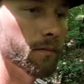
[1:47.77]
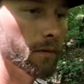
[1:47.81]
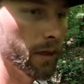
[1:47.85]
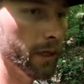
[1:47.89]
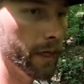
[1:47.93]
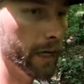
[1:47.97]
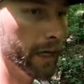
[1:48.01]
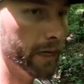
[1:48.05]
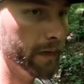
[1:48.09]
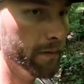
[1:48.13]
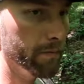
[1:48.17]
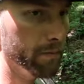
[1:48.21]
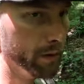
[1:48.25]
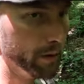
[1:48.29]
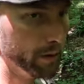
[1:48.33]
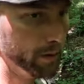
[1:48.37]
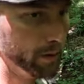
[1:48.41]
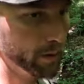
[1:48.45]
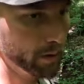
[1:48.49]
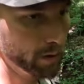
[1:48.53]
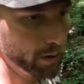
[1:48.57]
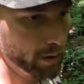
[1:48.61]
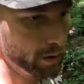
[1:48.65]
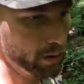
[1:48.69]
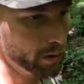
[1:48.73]
today, but
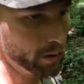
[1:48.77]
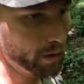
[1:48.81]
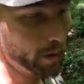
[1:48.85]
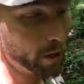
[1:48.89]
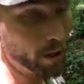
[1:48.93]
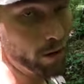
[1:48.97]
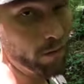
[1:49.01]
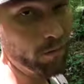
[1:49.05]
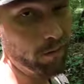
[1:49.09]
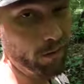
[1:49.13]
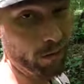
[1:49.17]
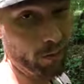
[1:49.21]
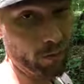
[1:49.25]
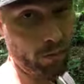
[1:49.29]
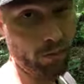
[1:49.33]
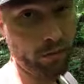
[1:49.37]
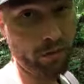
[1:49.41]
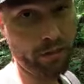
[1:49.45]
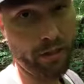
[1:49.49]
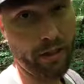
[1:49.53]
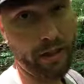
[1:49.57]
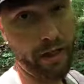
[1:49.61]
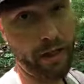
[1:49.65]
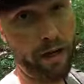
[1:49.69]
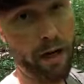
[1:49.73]
hopefully we'll
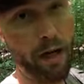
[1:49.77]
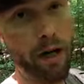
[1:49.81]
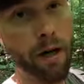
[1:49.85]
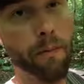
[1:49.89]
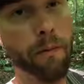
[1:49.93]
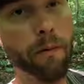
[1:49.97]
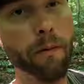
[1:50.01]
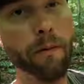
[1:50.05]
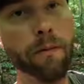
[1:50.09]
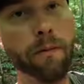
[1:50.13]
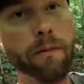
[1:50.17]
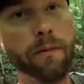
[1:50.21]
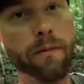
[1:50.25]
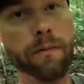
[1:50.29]
see a couple.